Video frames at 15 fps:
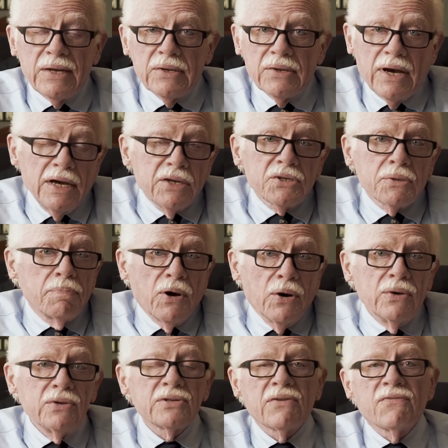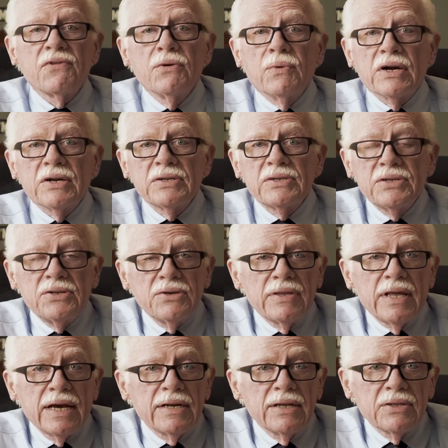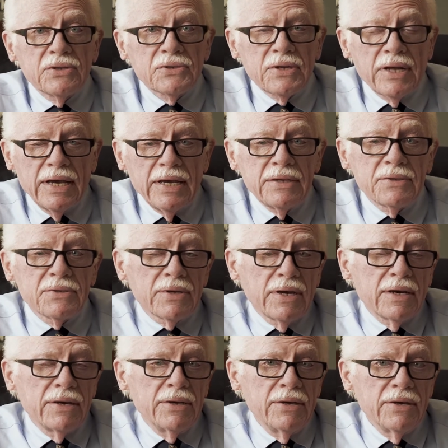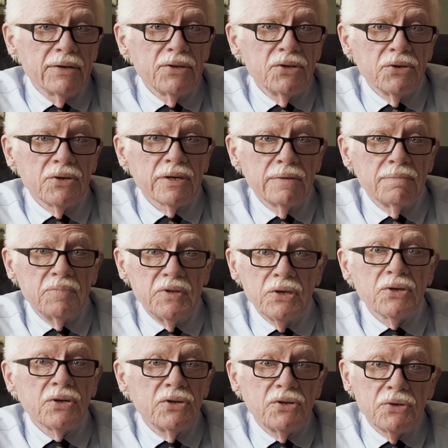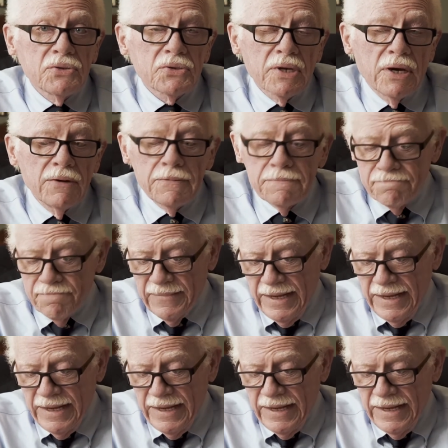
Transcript: I suppose if you wanted to do that in the States here, you could do so.